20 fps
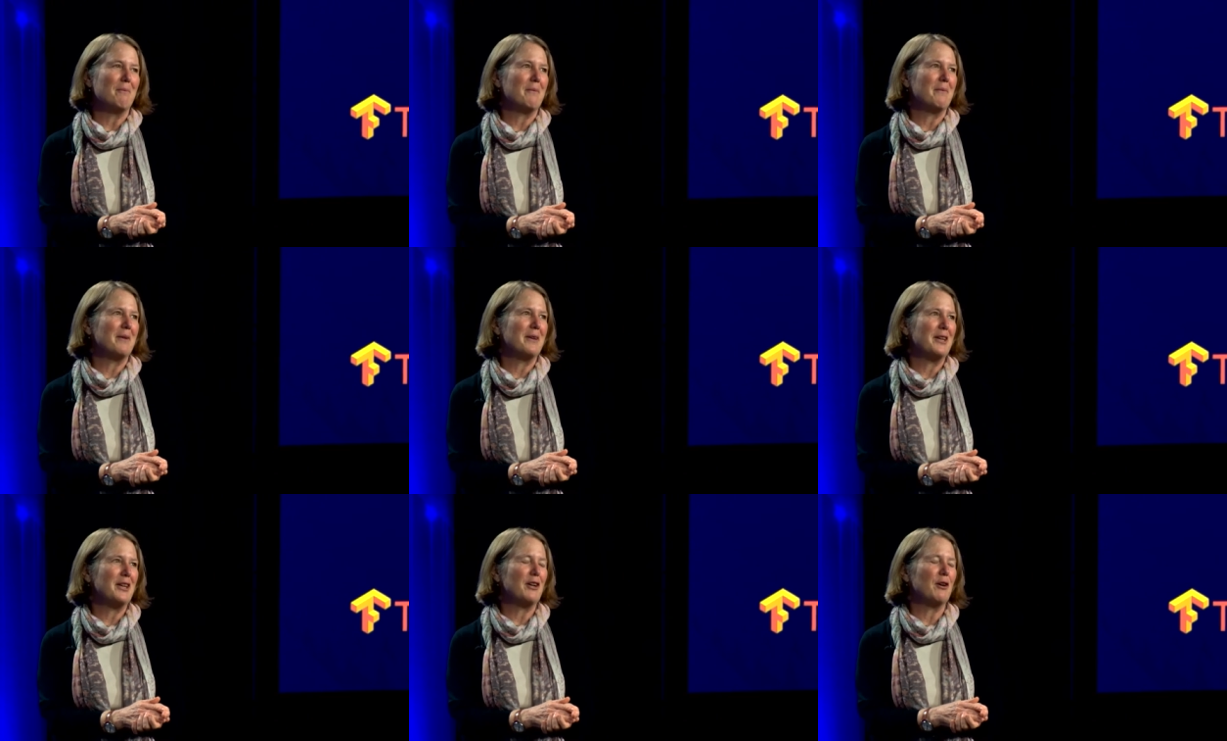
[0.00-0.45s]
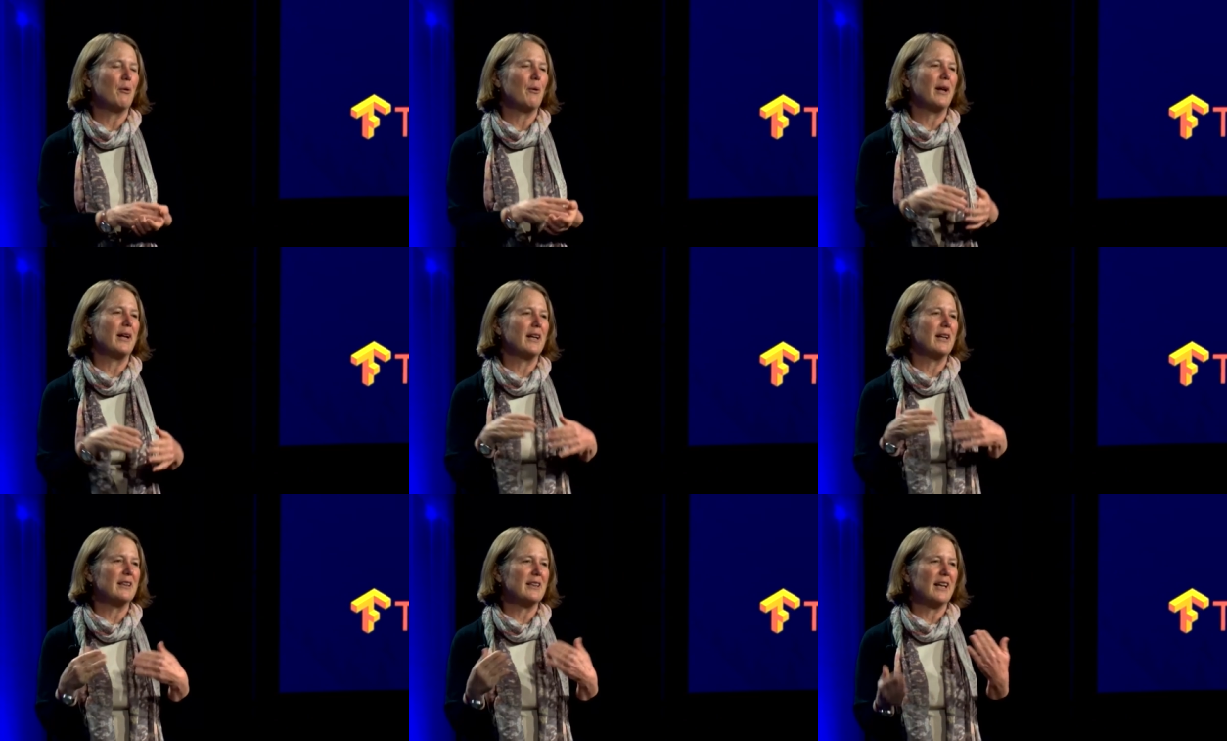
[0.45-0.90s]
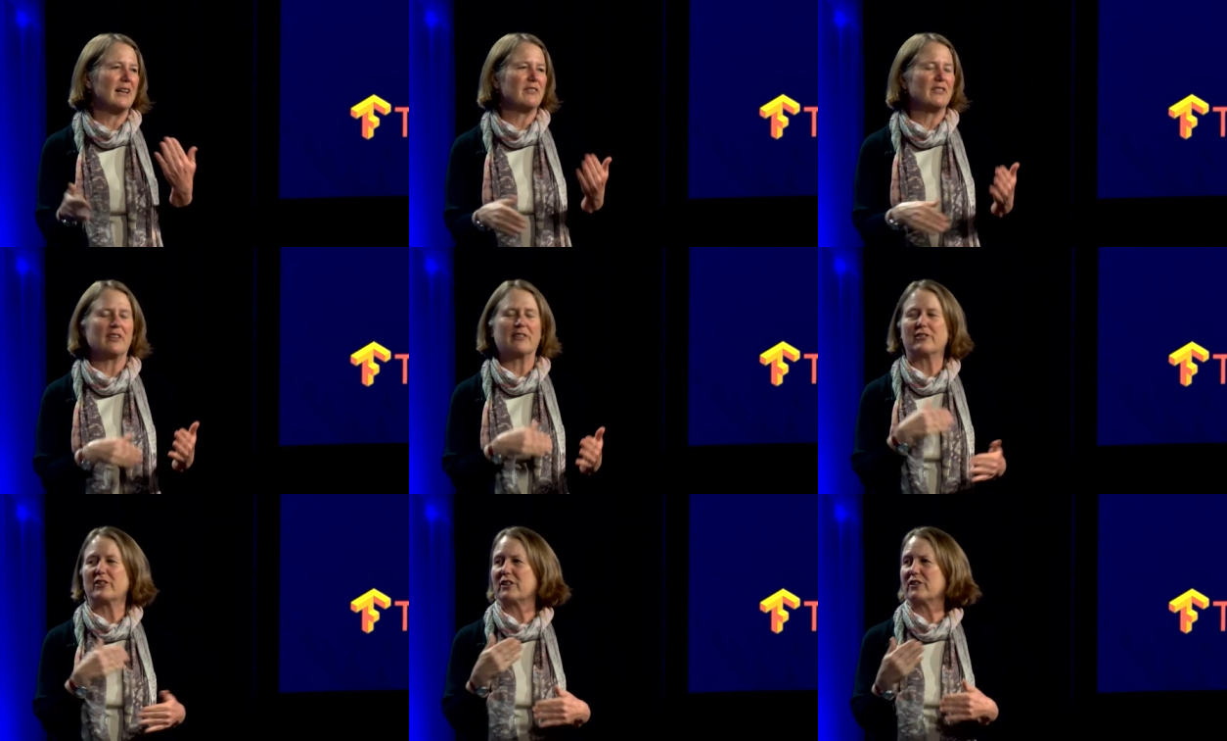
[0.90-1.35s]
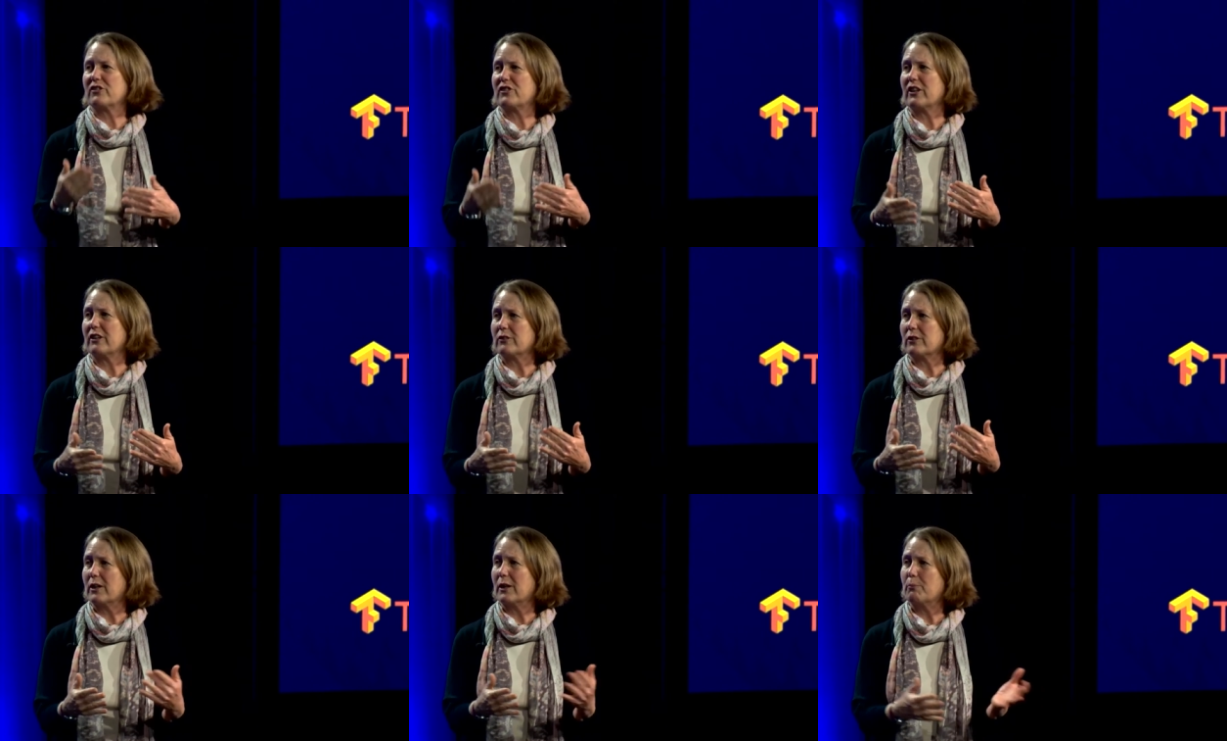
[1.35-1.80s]
um, you know, and it lets us
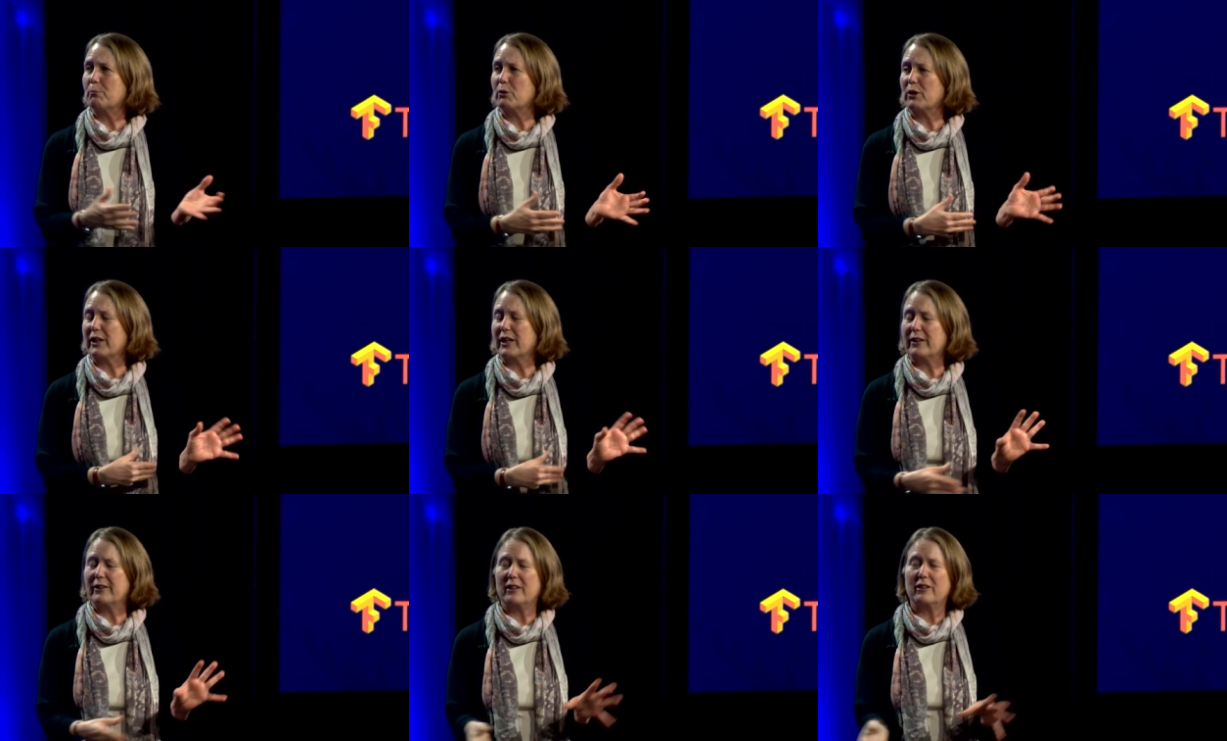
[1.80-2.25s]
accelerate bringing